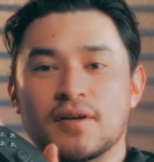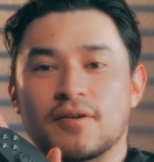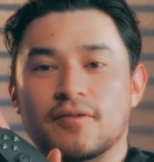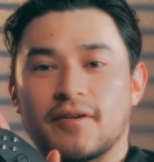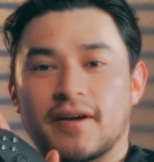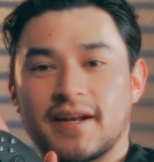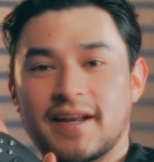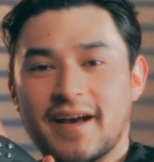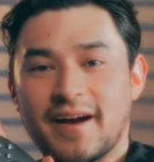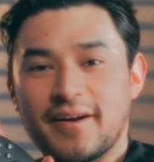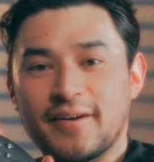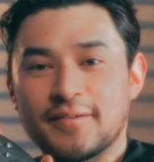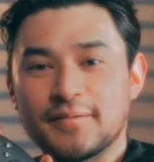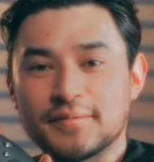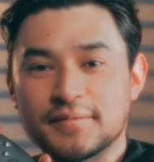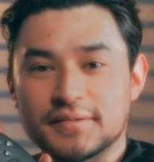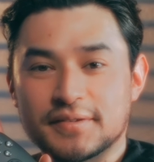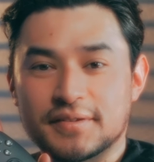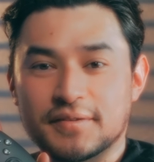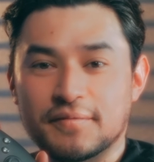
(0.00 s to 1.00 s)
right now,
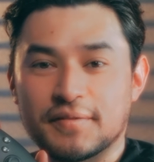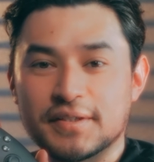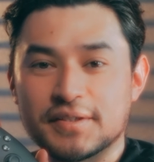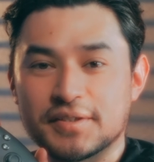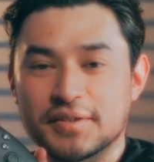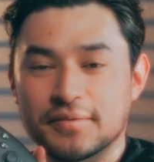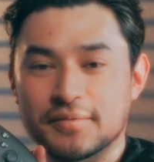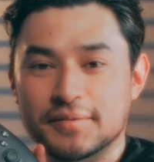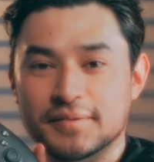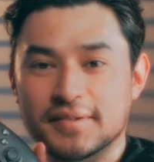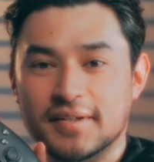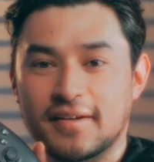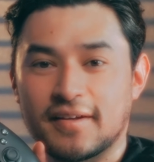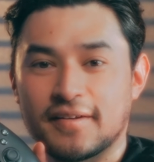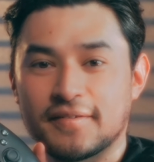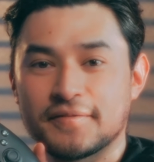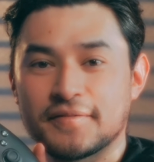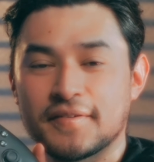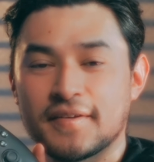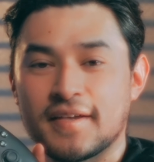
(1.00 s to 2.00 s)
DaVinci
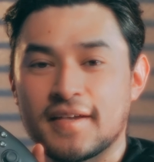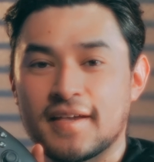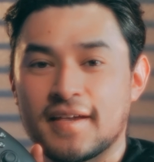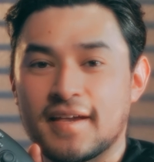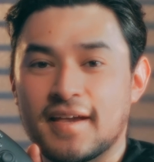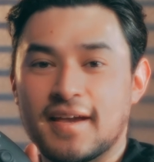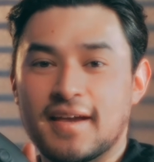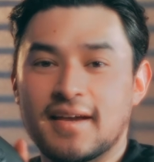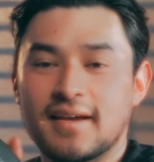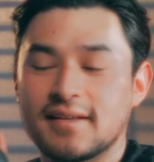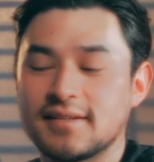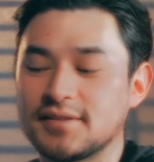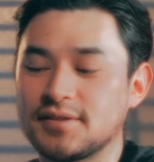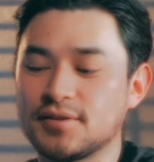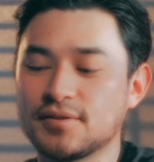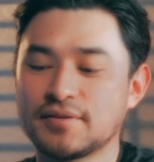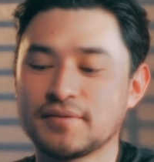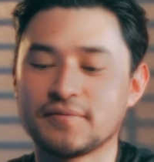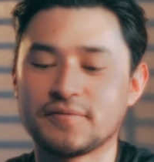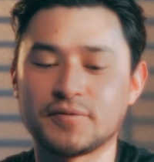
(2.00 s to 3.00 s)
Resolve, and
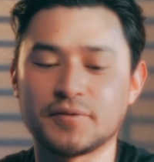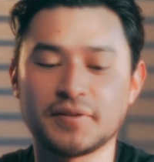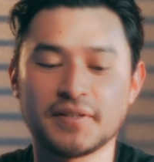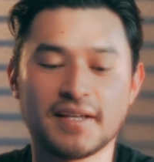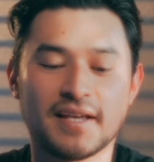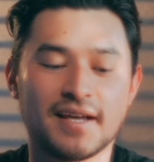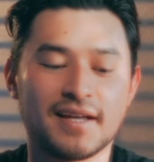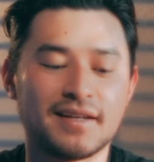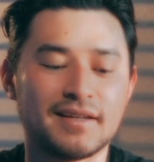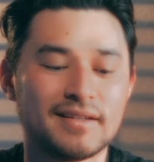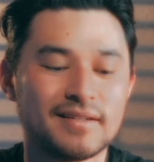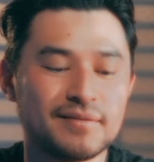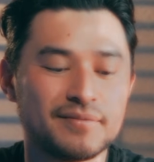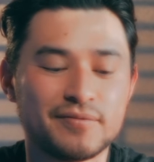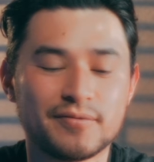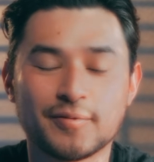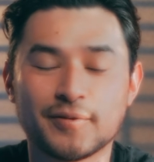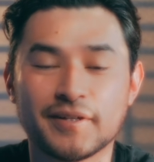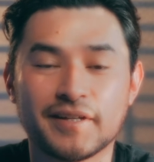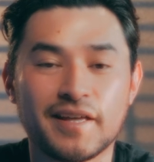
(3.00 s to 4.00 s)
you can fully edit
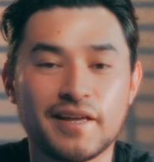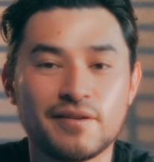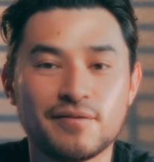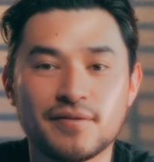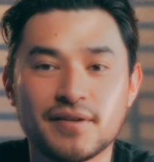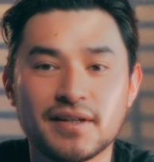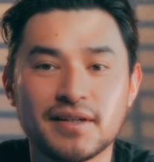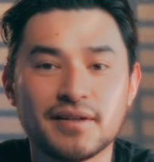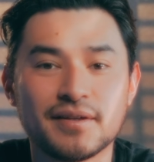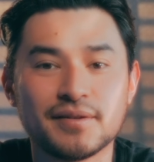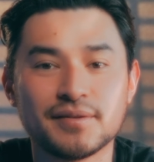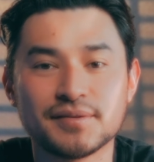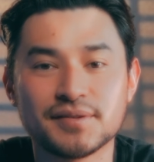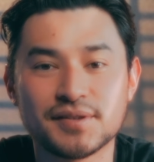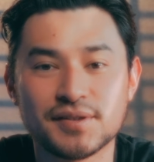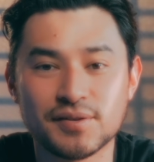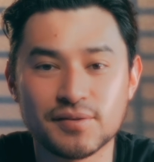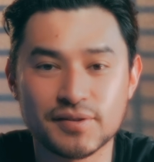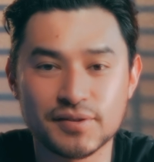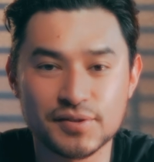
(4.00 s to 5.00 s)
4K
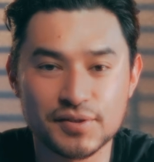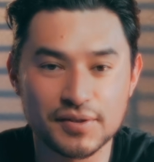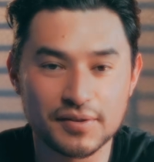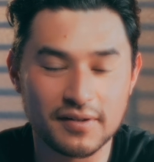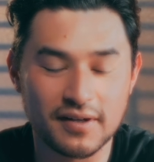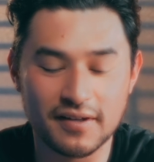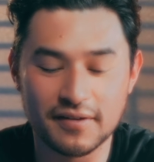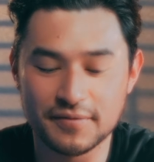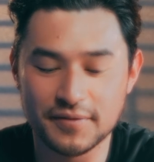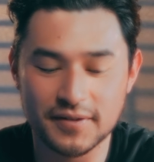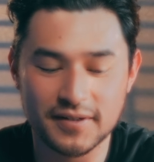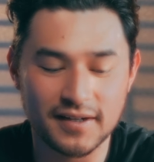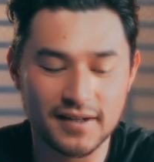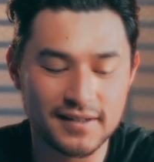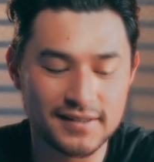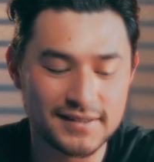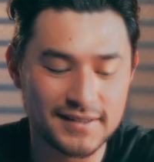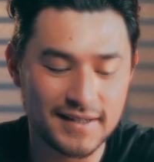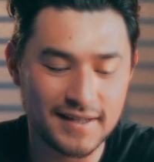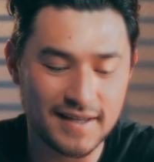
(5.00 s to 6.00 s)
videos. You can shoot all of your
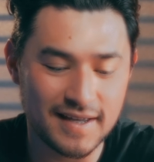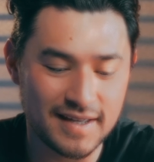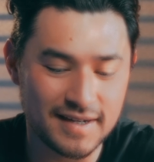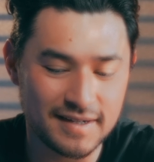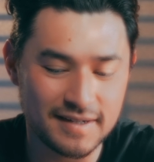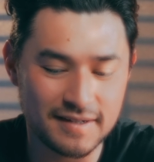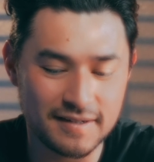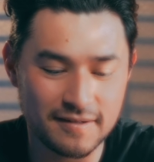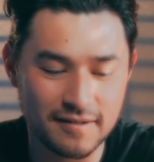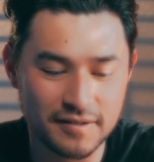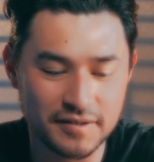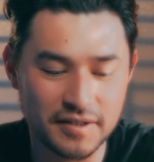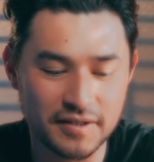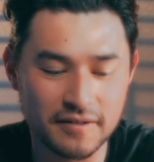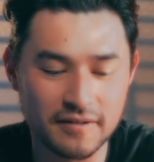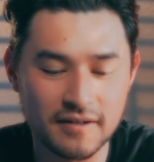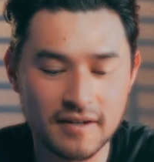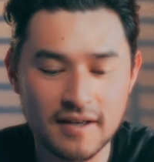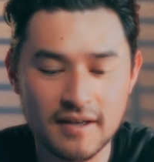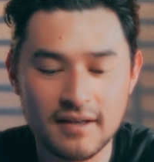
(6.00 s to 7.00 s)
content, edit it on
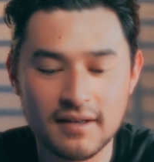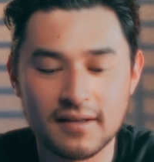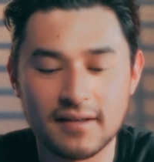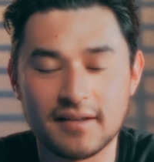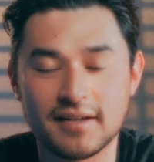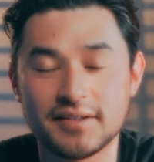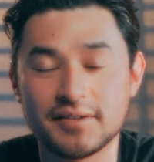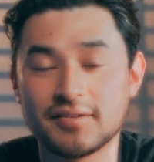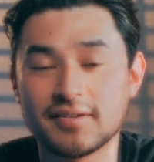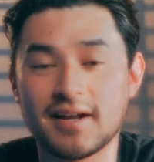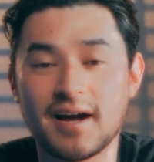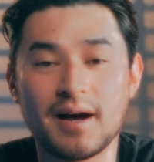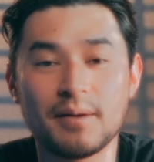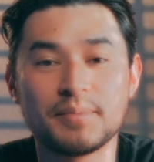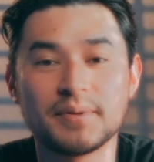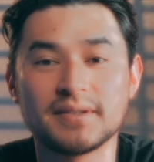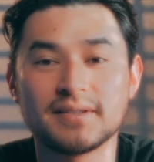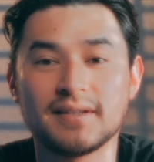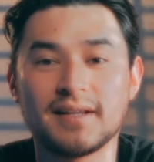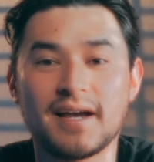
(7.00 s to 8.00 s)
here. You can hop
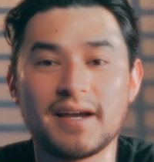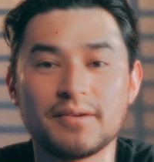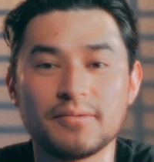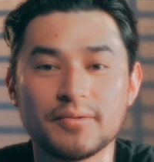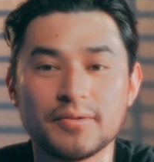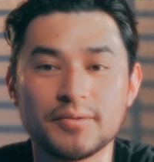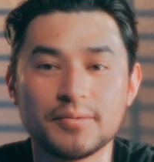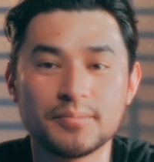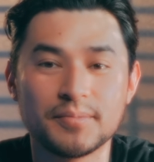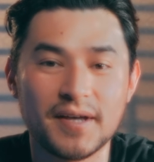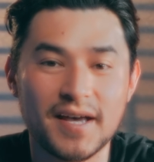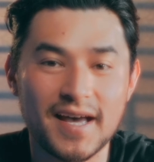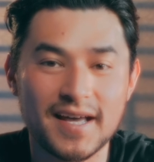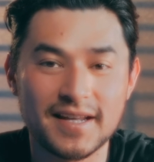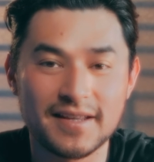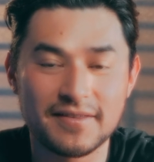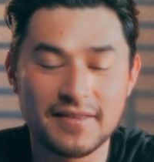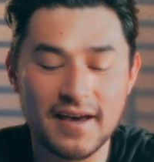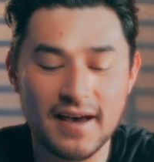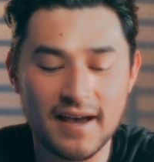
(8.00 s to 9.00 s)
into Lightroom,
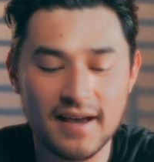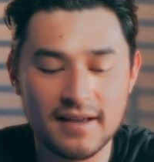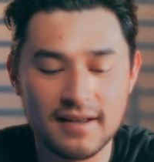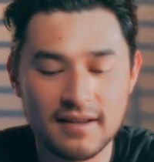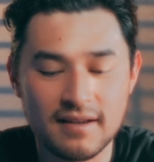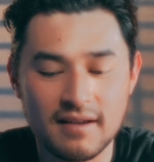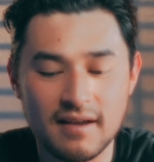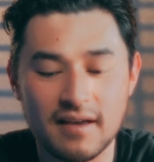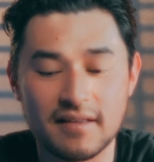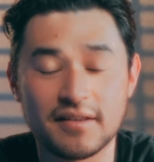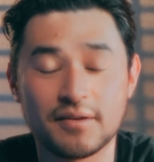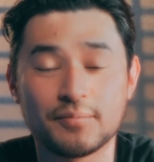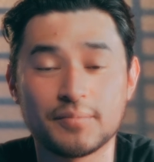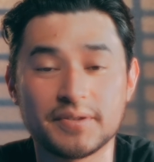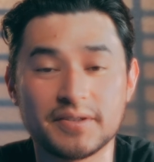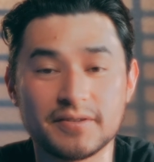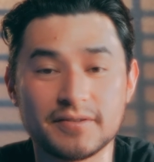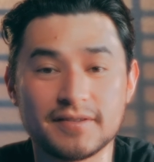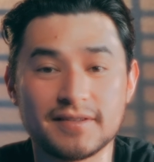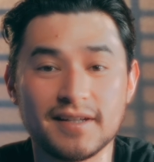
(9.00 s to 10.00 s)
edit that. And then when
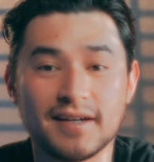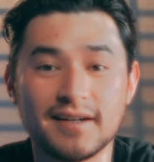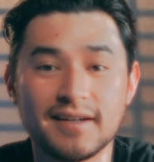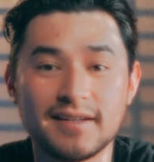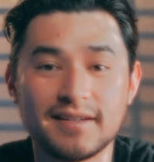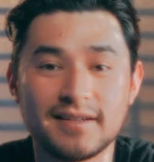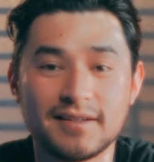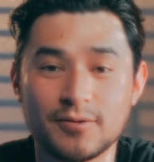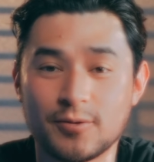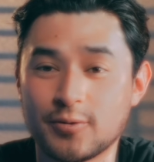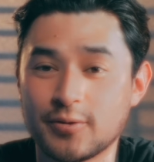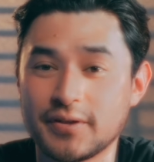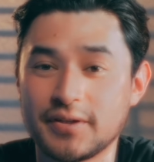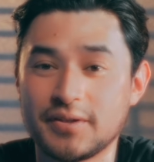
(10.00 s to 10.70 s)
you're done or